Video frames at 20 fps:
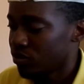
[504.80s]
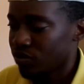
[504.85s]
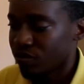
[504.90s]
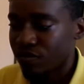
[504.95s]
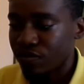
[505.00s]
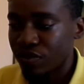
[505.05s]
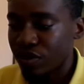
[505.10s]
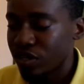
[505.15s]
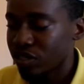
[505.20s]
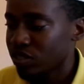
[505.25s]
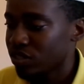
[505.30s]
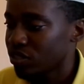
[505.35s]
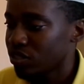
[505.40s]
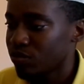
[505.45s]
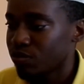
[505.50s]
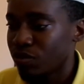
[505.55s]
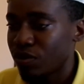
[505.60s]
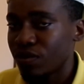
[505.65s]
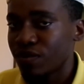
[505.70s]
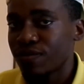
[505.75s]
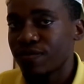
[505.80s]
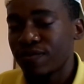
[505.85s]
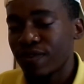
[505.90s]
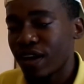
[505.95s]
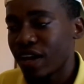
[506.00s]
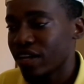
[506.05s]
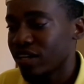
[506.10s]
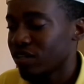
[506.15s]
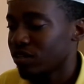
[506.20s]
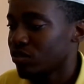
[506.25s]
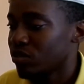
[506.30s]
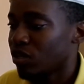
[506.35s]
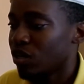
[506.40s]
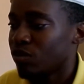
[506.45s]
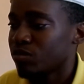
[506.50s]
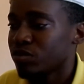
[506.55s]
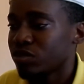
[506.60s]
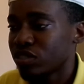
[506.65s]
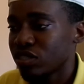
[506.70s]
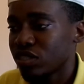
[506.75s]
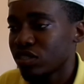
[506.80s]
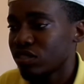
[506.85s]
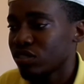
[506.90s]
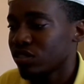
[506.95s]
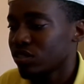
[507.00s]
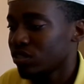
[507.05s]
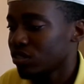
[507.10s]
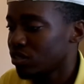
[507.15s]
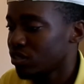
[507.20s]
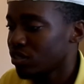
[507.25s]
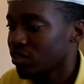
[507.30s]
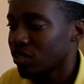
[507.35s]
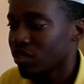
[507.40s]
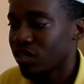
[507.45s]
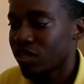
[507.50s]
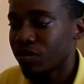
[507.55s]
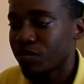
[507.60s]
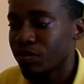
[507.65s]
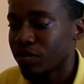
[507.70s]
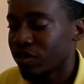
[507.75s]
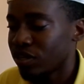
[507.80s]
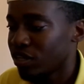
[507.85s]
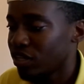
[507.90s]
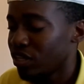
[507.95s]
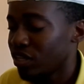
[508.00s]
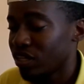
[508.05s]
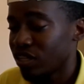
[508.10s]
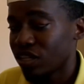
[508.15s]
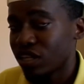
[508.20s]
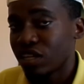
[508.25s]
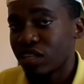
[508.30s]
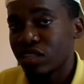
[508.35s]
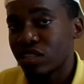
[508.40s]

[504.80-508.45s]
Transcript: verses, bro. Fire, you know what I'm saying? Shit, he murdered that.